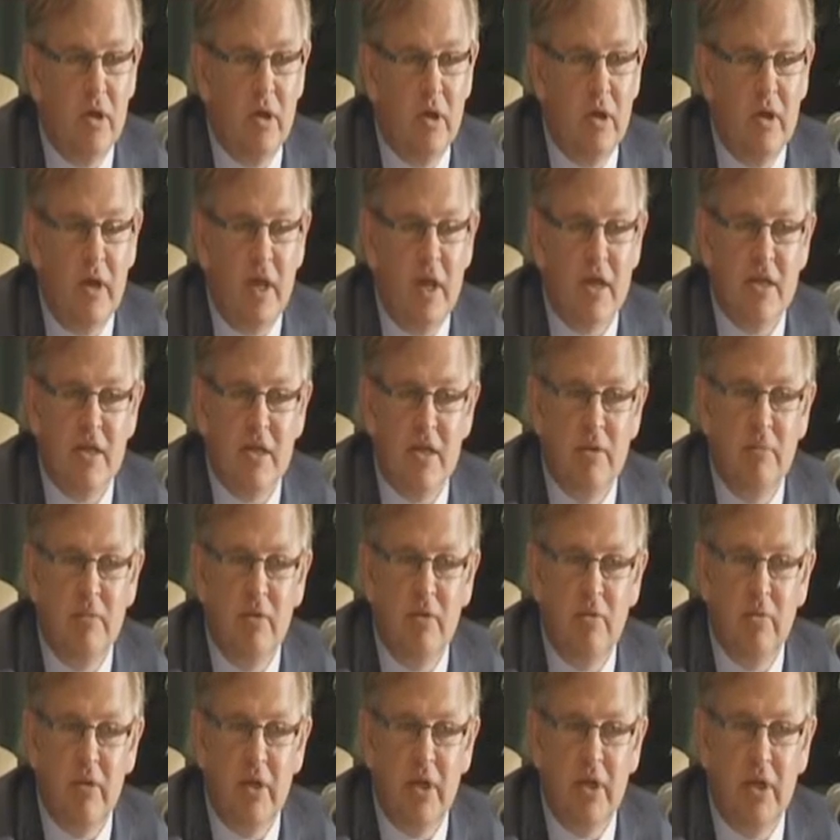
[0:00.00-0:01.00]
and ask them
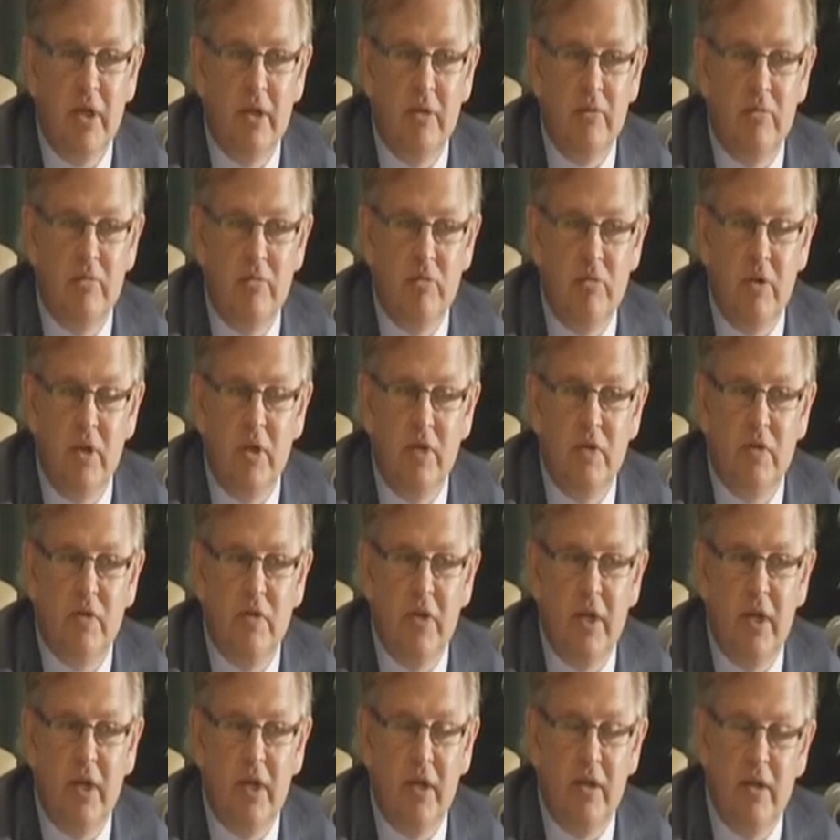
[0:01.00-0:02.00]
to read it to
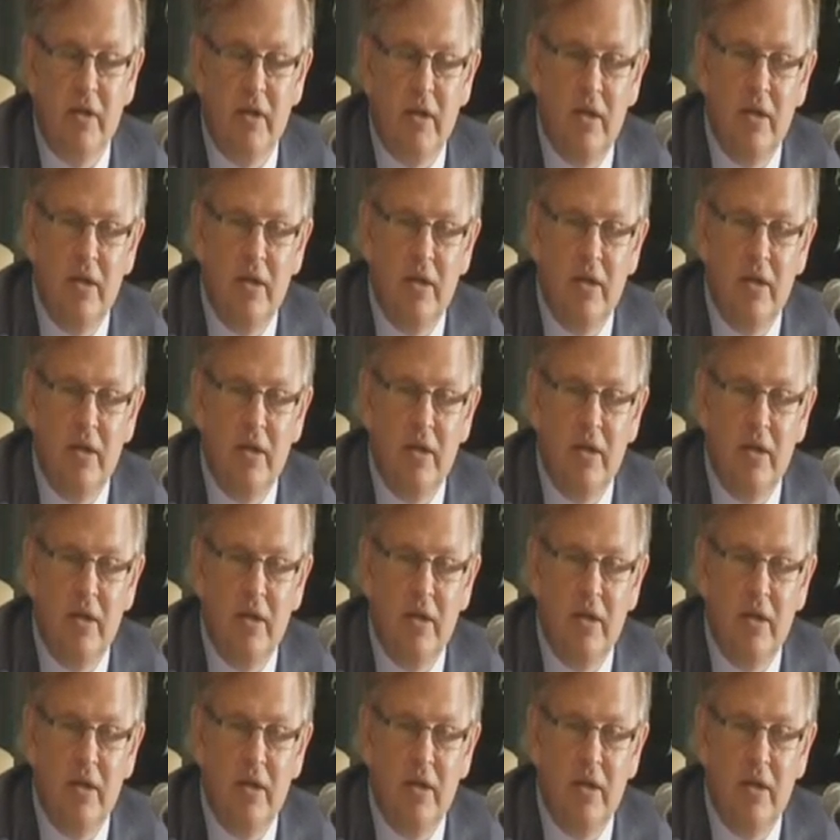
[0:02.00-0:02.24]
understand.